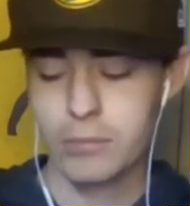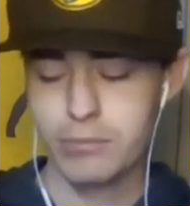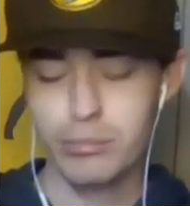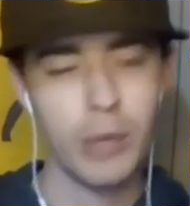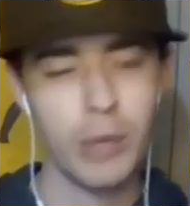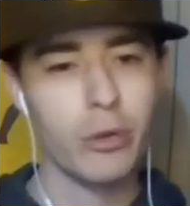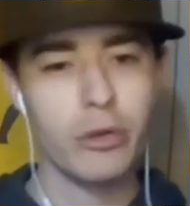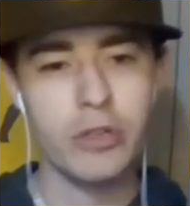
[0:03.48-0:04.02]

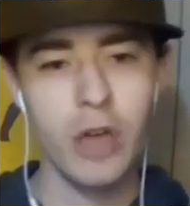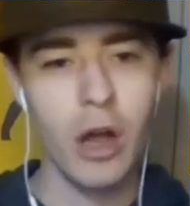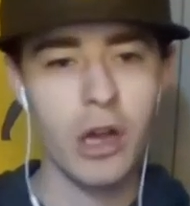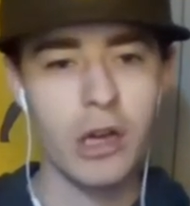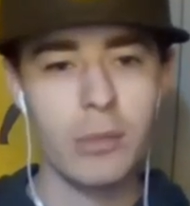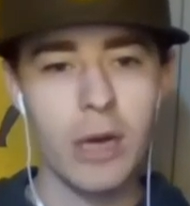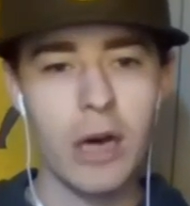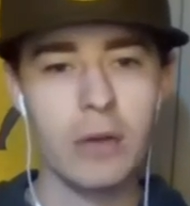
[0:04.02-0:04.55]
people are
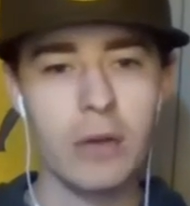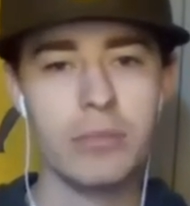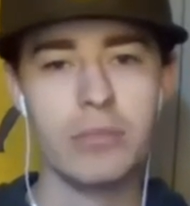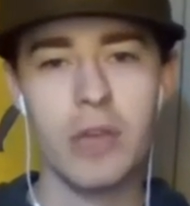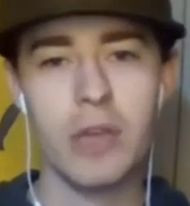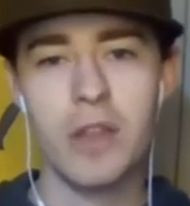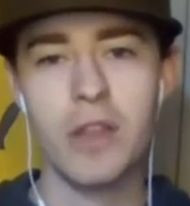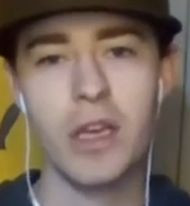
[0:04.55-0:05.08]
talking about.
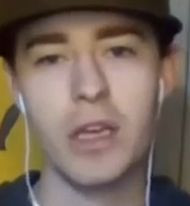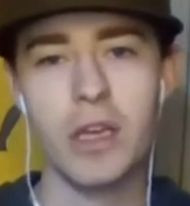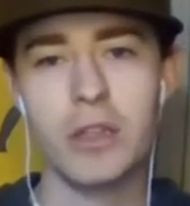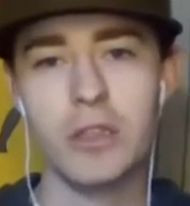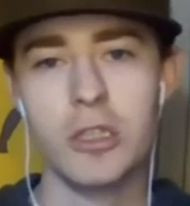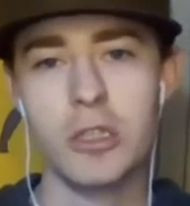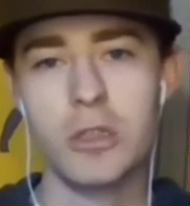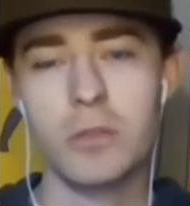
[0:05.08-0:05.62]
They think
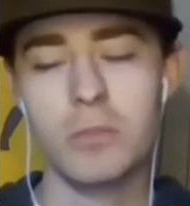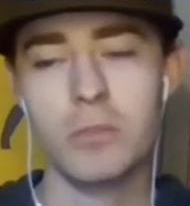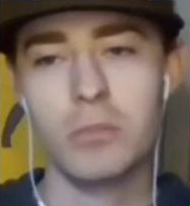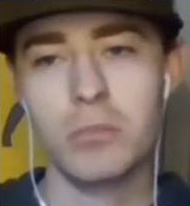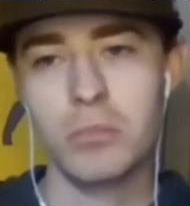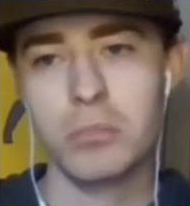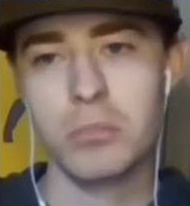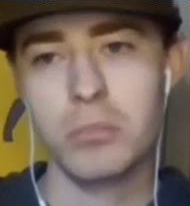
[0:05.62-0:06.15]
it's
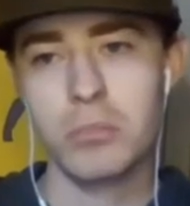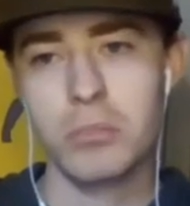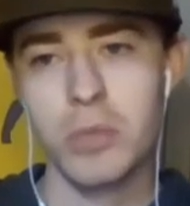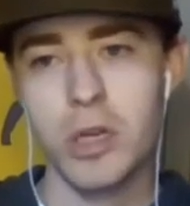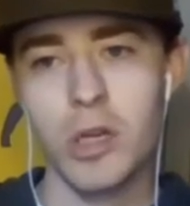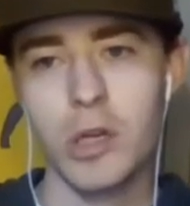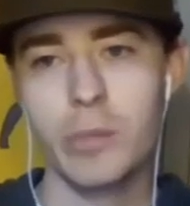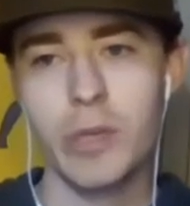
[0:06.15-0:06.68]

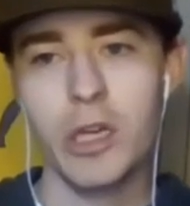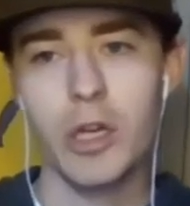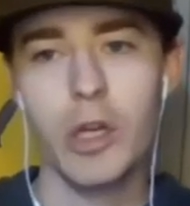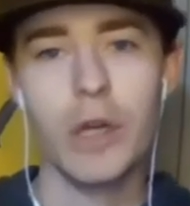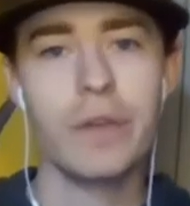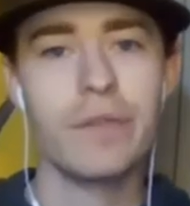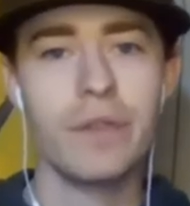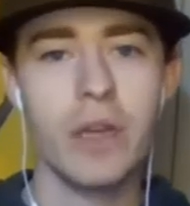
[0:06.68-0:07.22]
it would be a
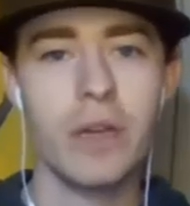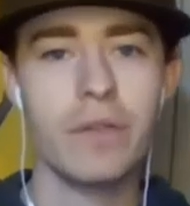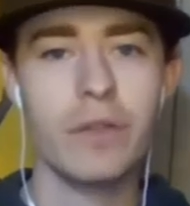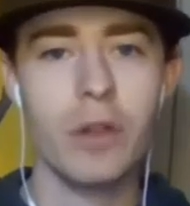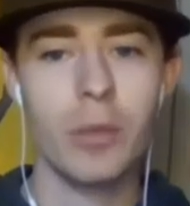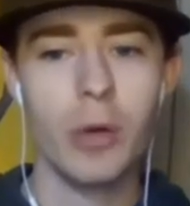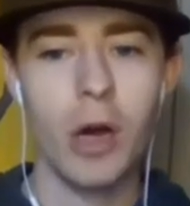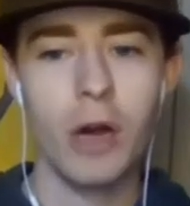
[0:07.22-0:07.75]
good fit for
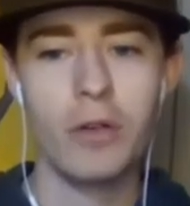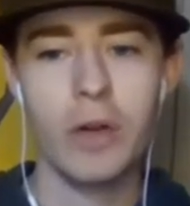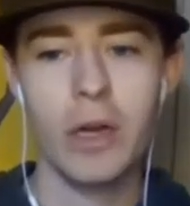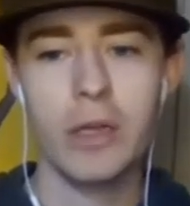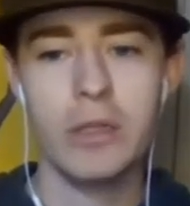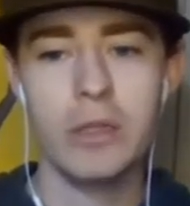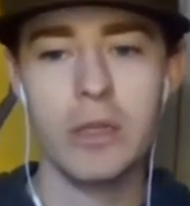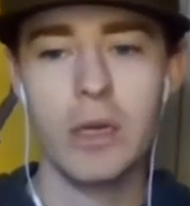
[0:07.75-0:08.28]
the
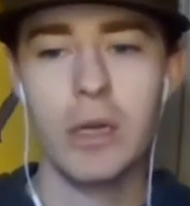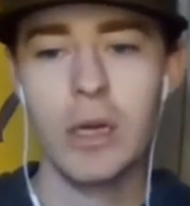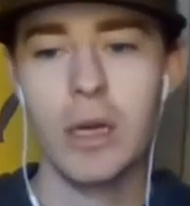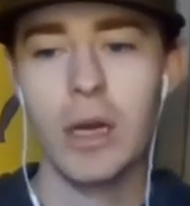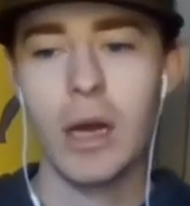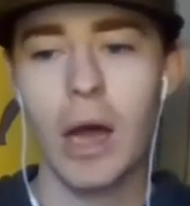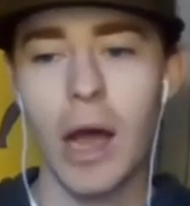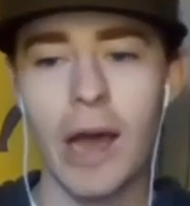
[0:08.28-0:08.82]
Padres.
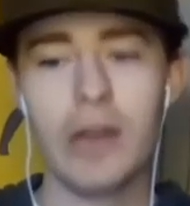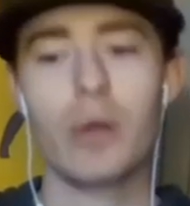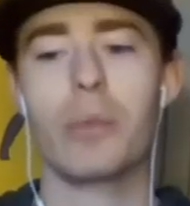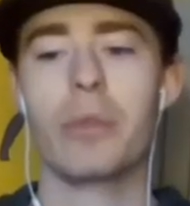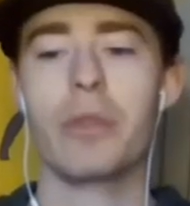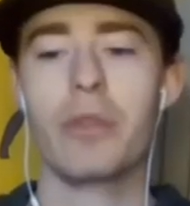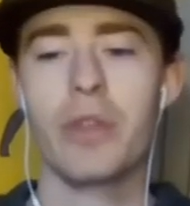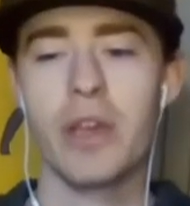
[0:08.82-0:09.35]
I don't
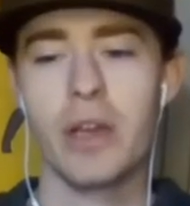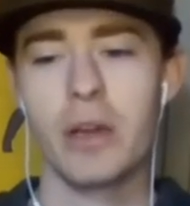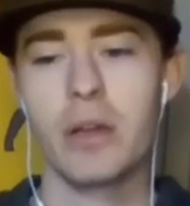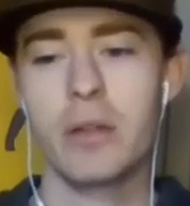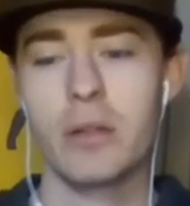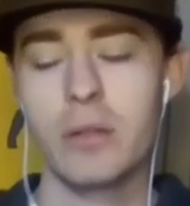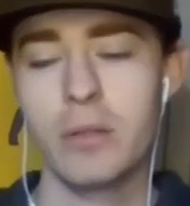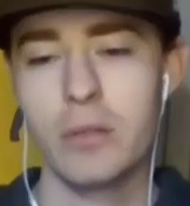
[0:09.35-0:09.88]
think
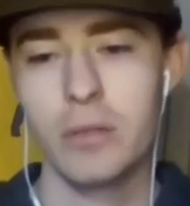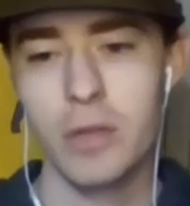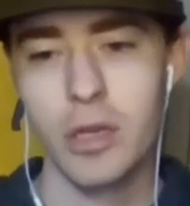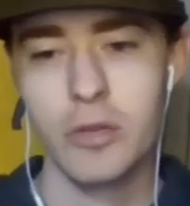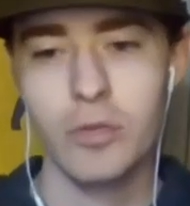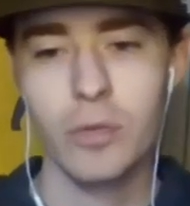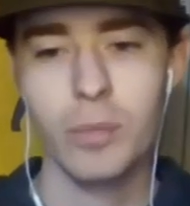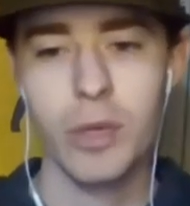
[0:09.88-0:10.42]

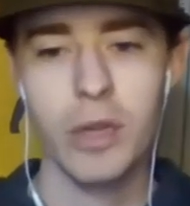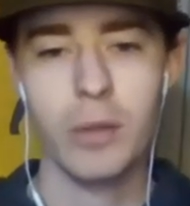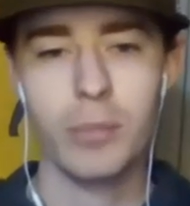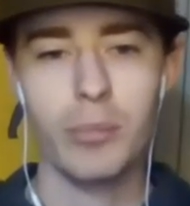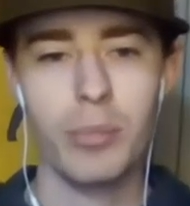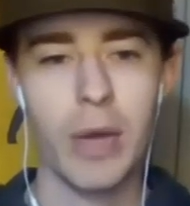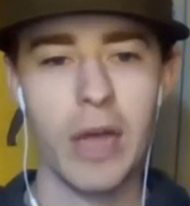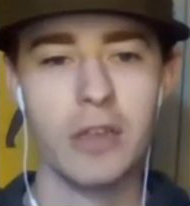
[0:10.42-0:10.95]
this would be the
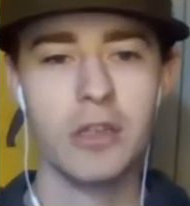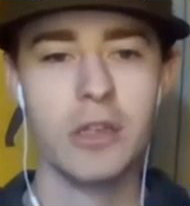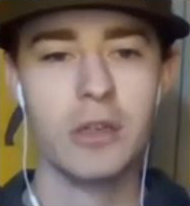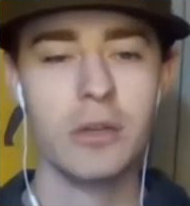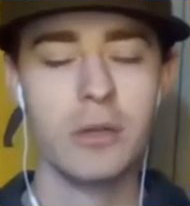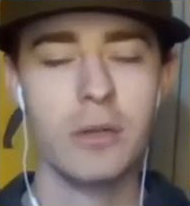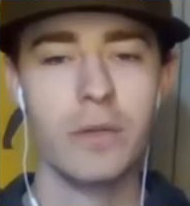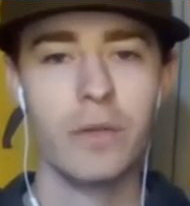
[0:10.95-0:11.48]
best
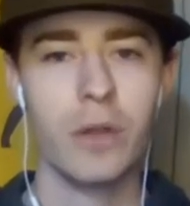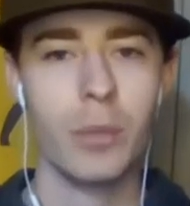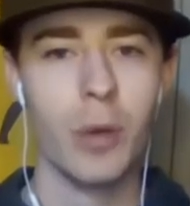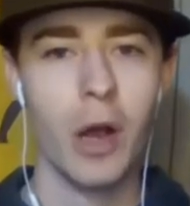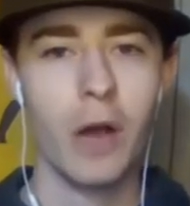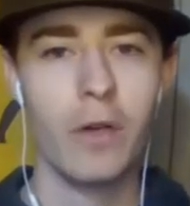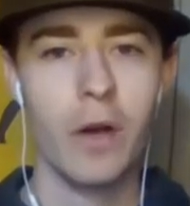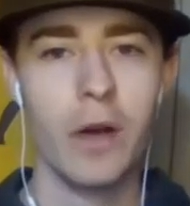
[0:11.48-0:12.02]
for the
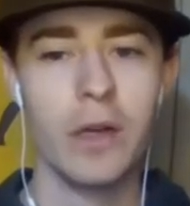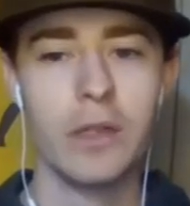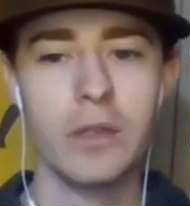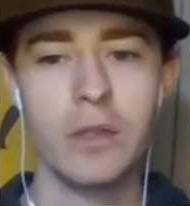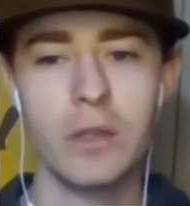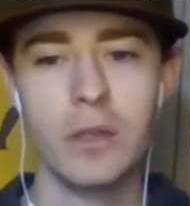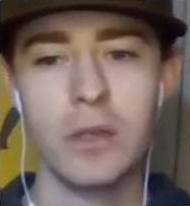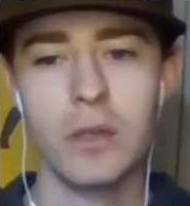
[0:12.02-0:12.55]

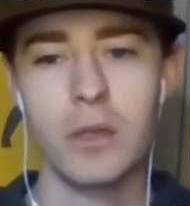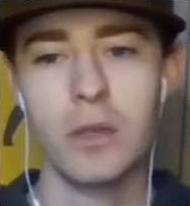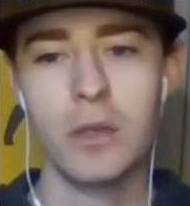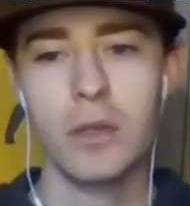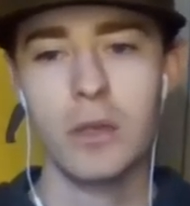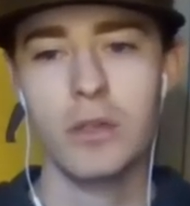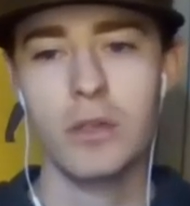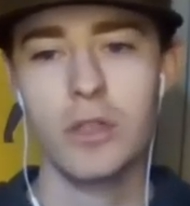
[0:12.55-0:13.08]
Padres
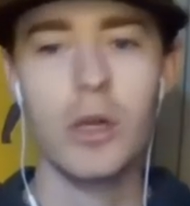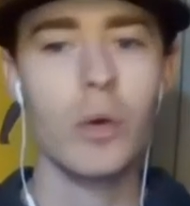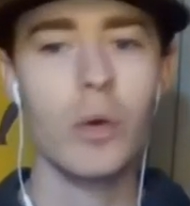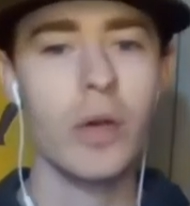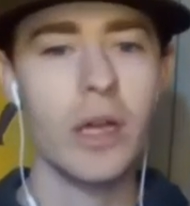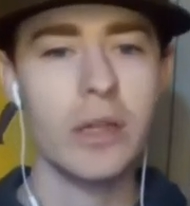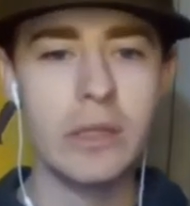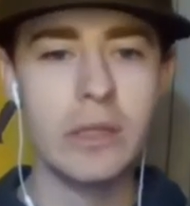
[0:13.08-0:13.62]
to go
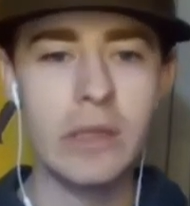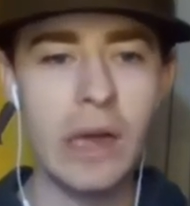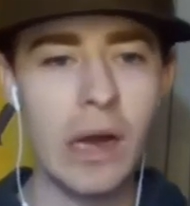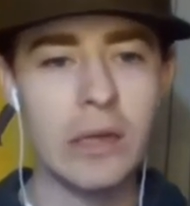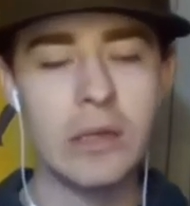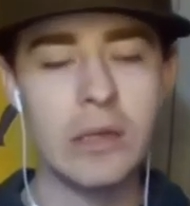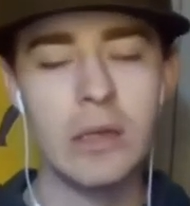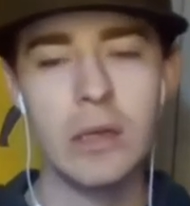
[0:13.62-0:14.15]
get this
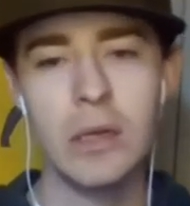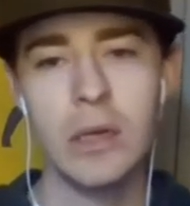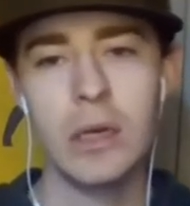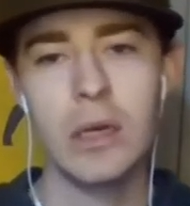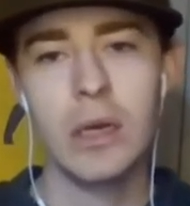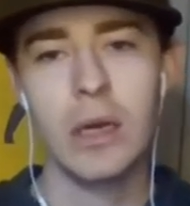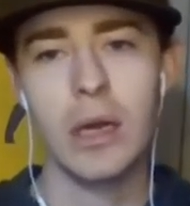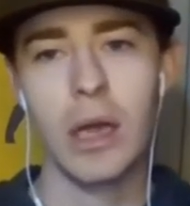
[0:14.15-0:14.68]
guy,
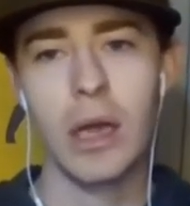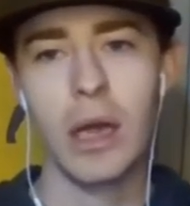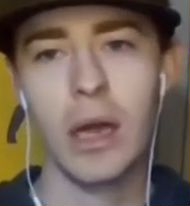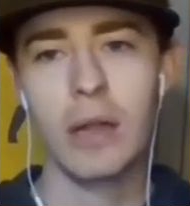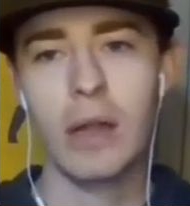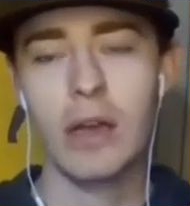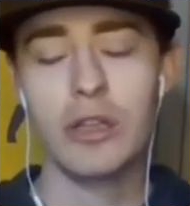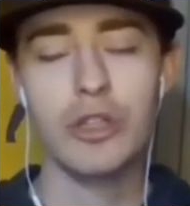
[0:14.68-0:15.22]

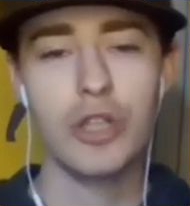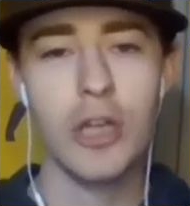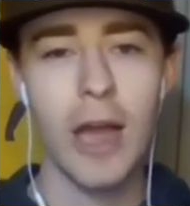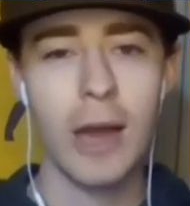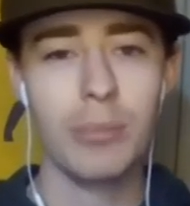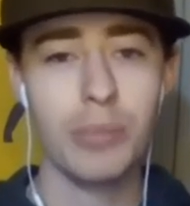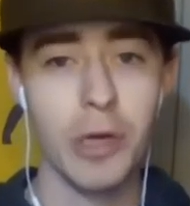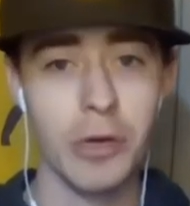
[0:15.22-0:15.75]
and that is
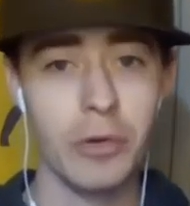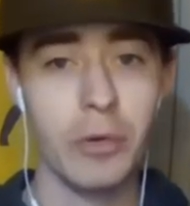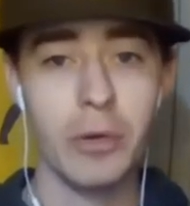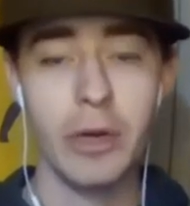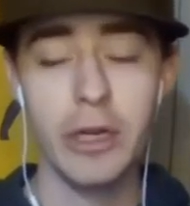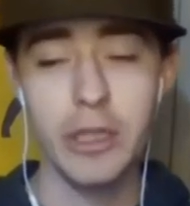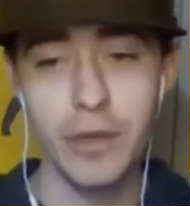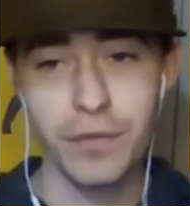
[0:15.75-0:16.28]
Chad Pinder.
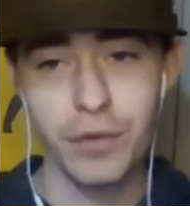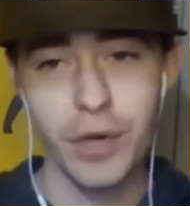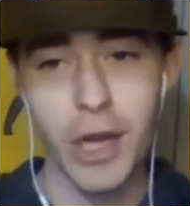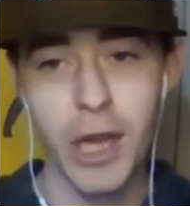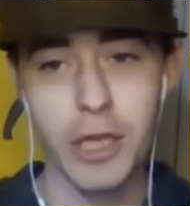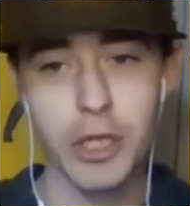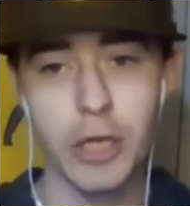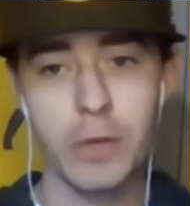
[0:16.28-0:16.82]
He's a free
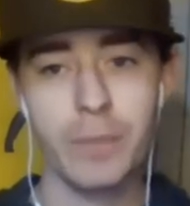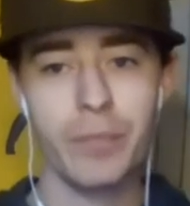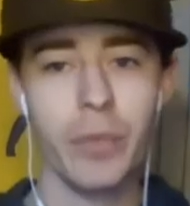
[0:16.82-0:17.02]
agent.